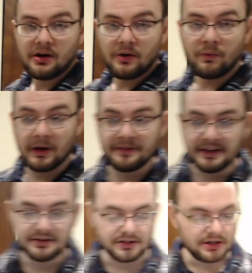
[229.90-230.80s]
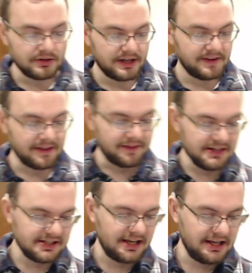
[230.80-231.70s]
one thing to note is that
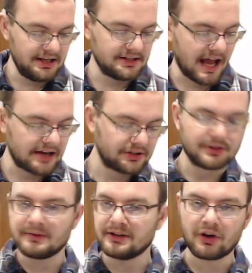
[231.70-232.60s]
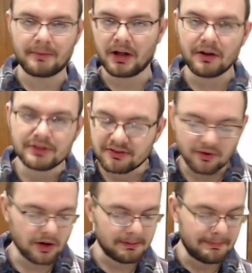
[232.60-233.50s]
this is, I don't know the right terminology
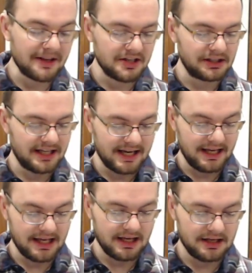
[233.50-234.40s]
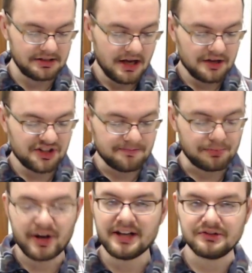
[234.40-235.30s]
for it, but basically it is
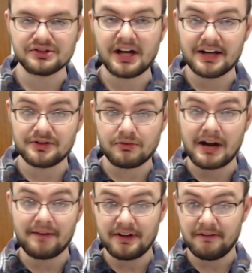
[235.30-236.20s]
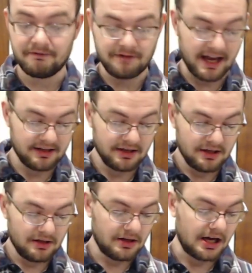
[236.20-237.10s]
spring/gravity fed,
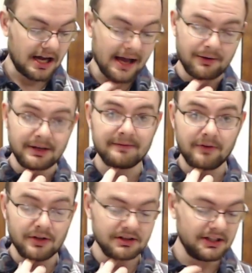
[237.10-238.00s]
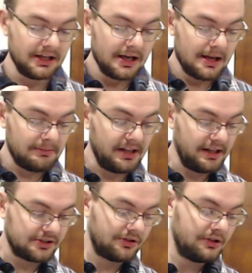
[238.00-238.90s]
held up vertically, meaning
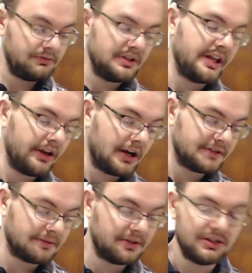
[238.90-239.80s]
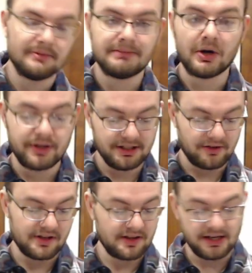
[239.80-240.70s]
as soon as we take off some of these components,
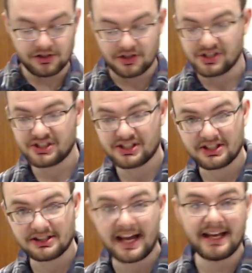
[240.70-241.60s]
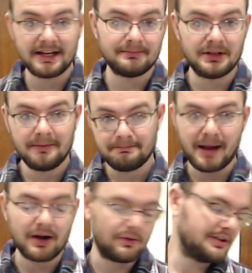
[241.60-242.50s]
this thing is going to slam
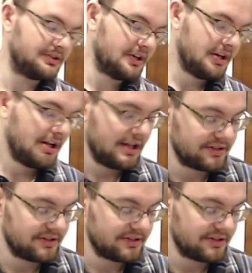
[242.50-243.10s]
backwards. And so